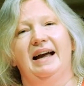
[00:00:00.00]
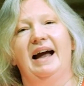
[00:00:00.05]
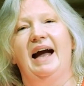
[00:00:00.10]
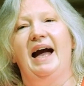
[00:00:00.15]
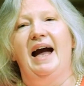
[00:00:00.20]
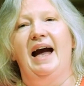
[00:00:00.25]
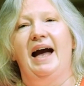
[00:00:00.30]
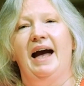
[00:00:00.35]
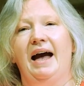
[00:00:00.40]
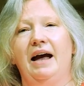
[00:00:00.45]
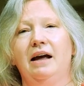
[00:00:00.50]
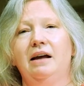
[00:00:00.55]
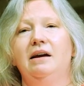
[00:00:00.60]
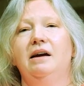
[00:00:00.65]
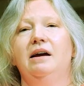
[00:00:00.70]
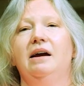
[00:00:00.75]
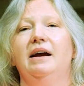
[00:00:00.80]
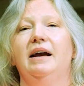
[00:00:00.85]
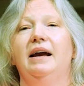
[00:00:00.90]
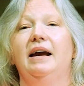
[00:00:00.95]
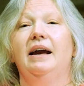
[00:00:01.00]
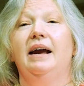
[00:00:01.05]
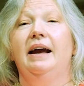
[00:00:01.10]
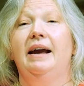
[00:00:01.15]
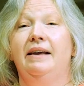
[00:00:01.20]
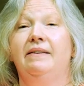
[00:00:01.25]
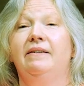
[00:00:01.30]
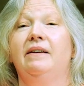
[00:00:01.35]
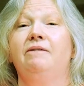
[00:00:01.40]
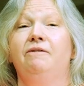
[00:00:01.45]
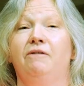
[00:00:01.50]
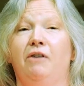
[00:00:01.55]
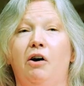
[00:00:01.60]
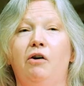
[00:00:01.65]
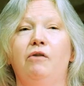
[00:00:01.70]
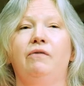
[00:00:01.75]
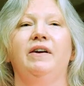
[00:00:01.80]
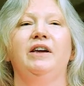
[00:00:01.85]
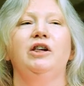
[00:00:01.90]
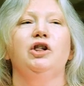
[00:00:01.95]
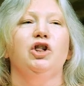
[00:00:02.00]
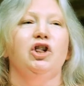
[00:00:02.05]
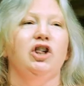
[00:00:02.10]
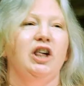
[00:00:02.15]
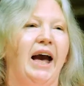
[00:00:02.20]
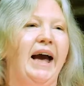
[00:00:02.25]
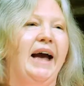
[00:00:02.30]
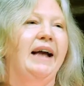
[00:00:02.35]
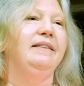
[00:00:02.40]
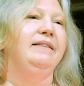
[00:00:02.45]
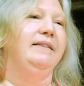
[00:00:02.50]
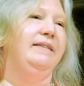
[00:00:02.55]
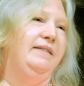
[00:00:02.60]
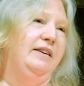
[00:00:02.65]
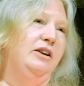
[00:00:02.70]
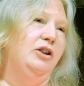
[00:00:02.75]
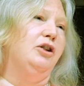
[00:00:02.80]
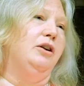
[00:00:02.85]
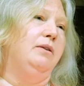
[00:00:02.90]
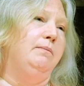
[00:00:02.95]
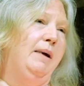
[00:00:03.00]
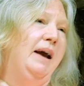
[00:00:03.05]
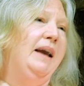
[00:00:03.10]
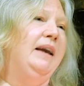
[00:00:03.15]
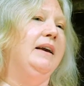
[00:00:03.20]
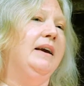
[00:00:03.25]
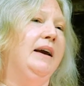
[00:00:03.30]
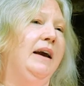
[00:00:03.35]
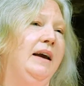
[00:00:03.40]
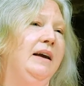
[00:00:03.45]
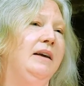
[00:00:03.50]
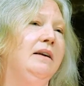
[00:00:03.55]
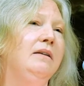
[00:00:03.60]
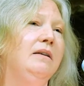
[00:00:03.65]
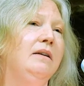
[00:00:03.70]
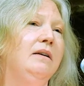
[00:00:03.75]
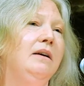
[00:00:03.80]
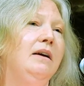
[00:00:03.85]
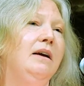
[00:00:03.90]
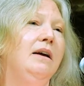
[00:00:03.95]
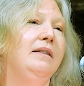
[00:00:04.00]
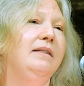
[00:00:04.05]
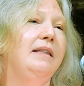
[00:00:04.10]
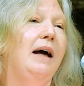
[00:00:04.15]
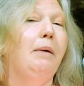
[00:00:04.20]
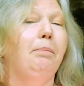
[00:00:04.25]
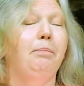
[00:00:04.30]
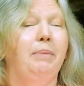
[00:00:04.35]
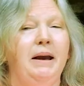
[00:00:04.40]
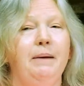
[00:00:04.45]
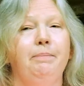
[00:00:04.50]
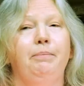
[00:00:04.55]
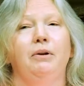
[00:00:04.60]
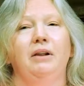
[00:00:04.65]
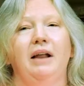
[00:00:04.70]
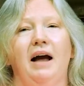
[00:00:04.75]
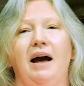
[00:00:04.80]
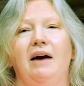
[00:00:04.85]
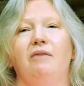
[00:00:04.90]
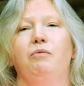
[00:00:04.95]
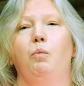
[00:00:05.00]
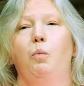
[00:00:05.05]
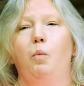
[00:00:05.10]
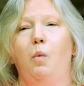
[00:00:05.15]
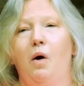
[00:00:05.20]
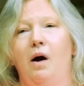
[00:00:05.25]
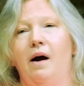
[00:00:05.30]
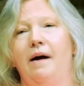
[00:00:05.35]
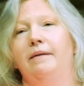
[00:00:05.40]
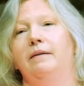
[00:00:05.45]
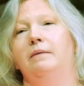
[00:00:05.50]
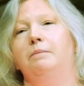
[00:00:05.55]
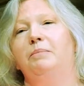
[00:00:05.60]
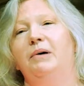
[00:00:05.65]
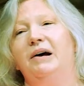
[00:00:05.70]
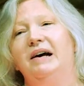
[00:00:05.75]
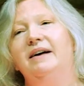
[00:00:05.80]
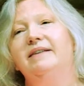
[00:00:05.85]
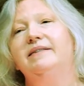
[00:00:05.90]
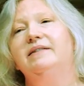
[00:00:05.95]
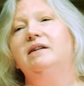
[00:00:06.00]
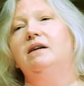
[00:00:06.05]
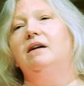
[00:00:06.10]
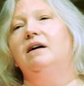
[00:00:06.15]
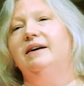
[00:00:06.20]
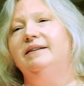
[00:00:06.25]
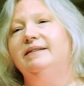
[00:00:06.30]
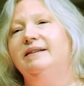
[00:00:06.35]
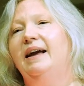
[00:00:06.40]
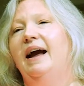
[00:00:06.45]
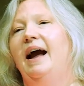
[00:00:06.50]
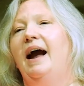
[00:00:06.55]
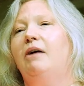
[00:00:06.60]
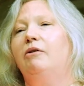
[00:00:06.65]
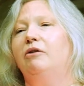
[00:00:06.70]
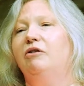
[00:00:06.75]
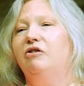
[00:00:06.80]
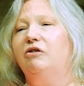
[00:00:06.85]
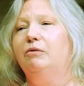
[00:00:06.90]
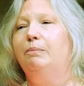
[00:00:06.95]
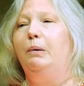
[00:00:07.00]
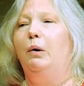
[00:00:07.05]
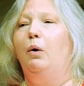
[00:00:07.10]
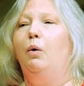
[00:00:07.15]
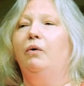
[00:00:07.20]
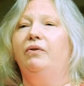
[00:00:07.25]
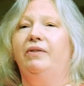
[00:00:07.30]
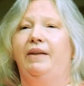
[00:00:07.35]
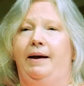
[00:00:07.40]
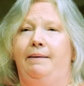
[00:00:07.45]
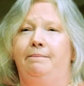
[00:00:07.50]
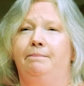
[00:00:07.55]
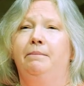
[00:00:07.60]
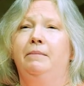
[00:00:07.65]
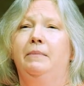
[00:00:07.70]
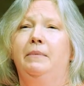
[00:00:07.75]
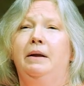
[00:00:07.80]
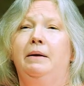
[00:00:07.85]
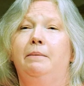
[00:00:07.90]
care is involving shared decision making, that people have one personalised care and support them